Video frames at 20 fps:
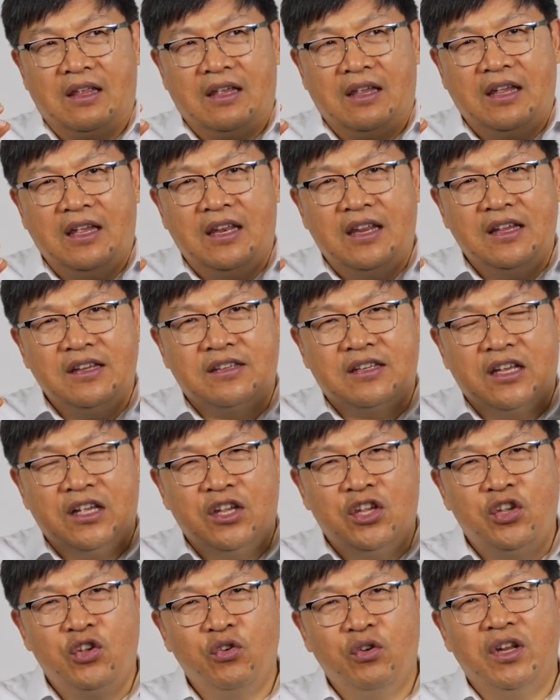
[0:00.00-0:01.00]
it is a
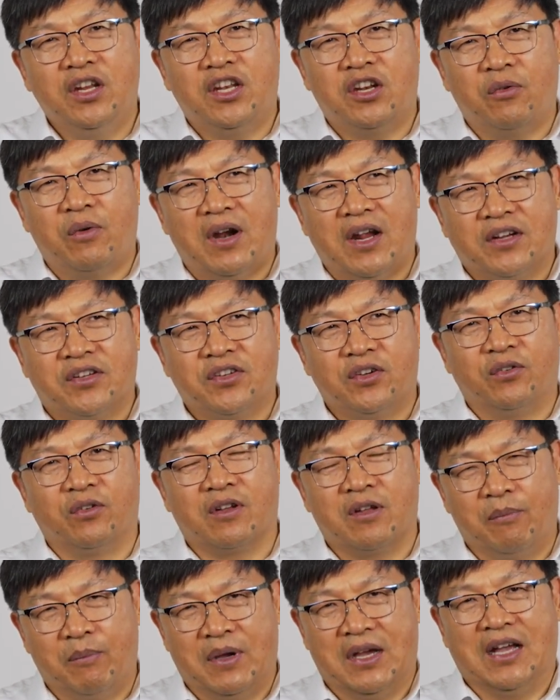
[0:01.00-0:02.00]
unidirectional
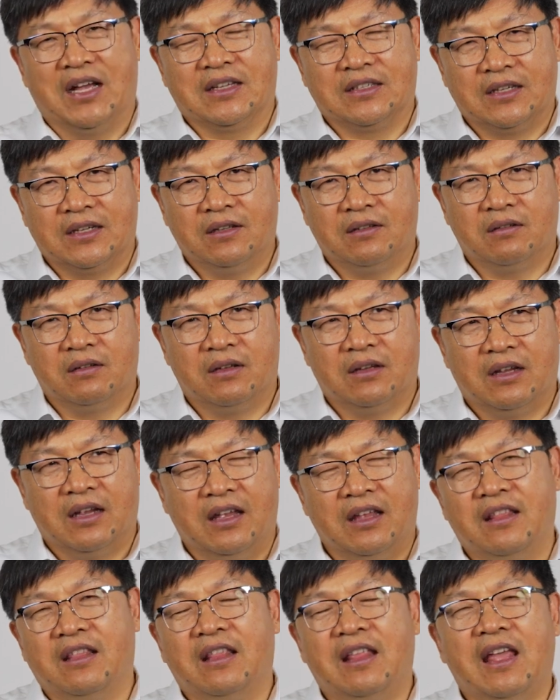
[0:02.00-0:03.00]
composite,
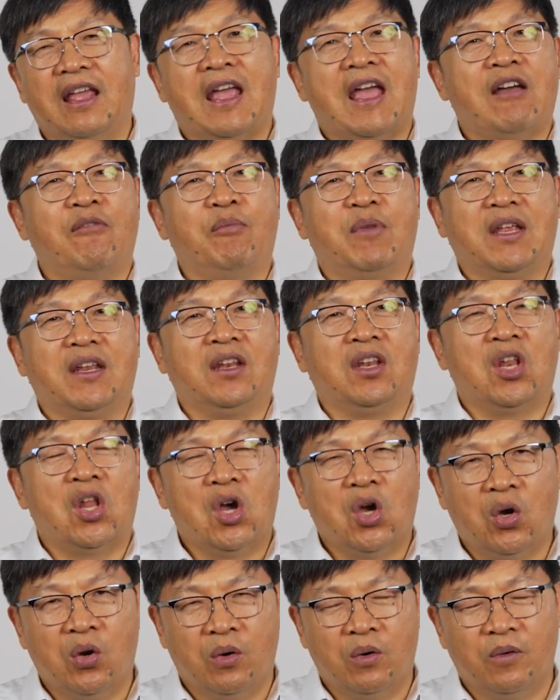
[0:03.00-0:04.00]
and they have been
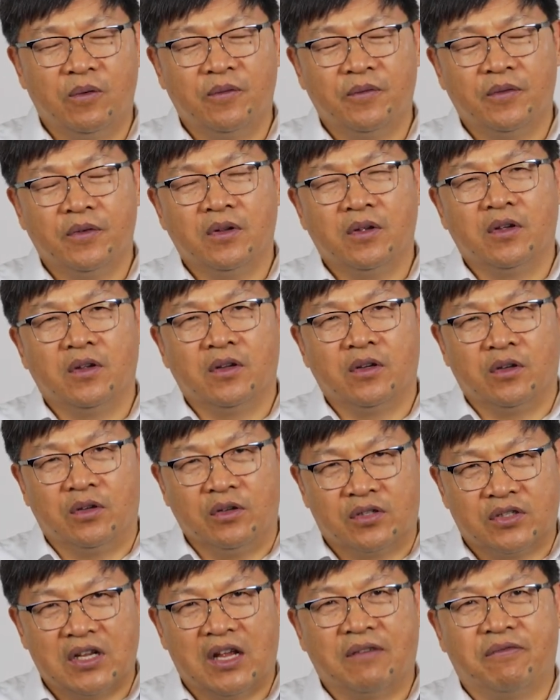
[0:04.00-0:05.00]
known
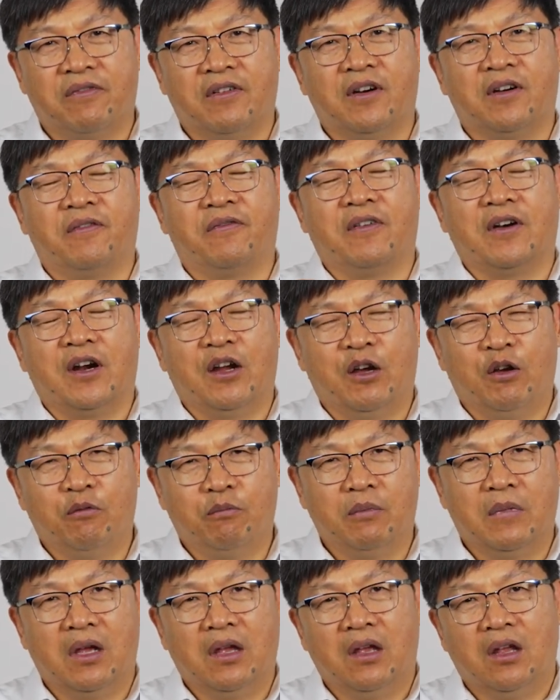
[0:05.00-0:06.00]
to suffer
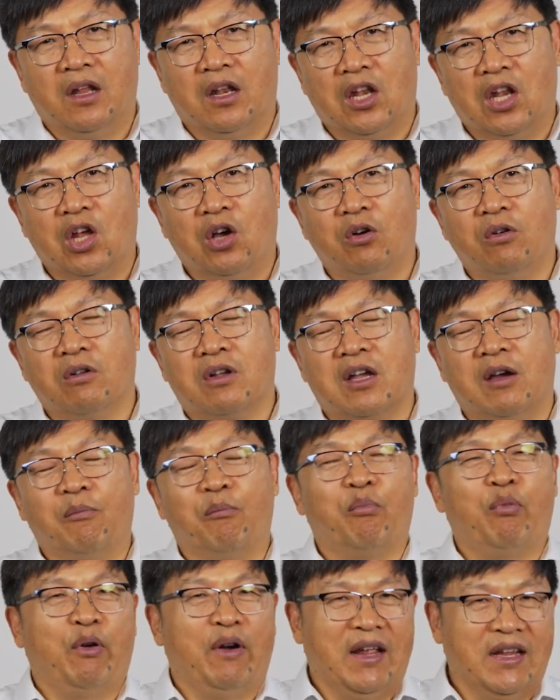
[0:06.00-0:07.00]
from low
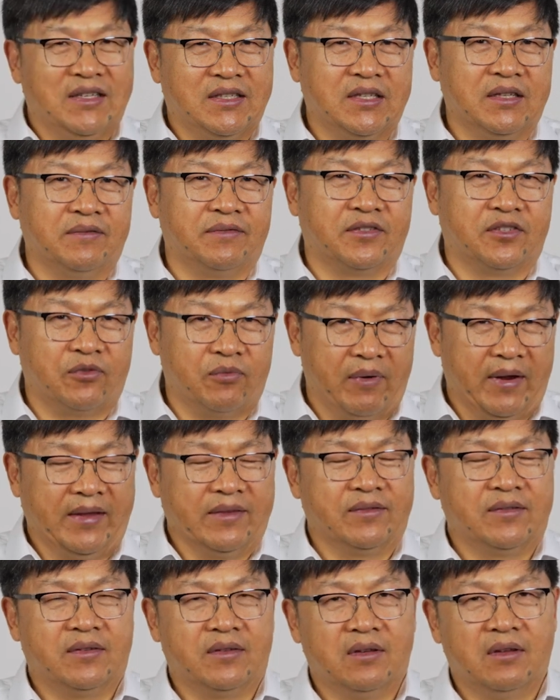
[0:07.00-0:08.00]
compressive
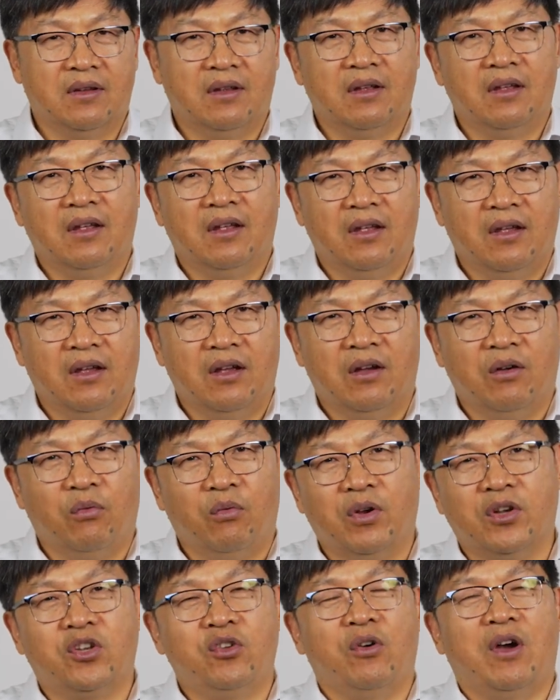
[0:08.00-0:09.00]
strengths.
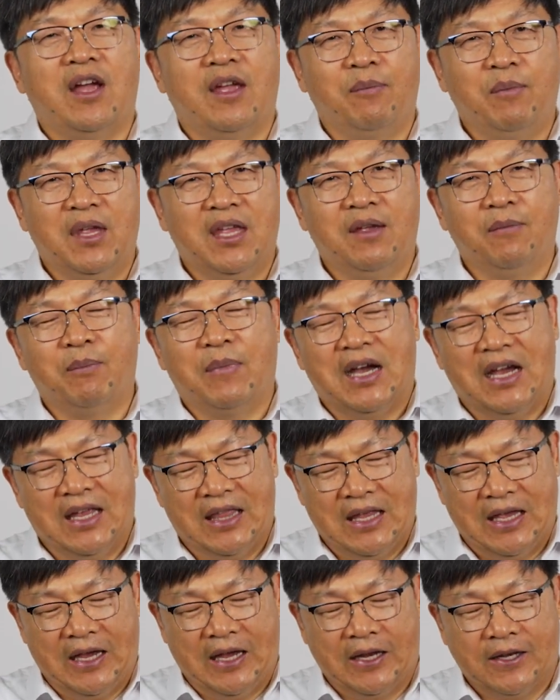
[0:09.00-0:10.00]
What do I mean by
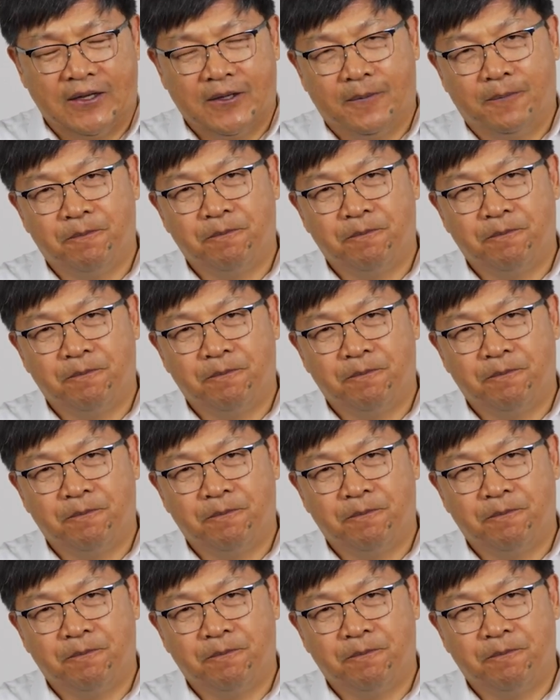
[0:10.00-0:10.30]
that?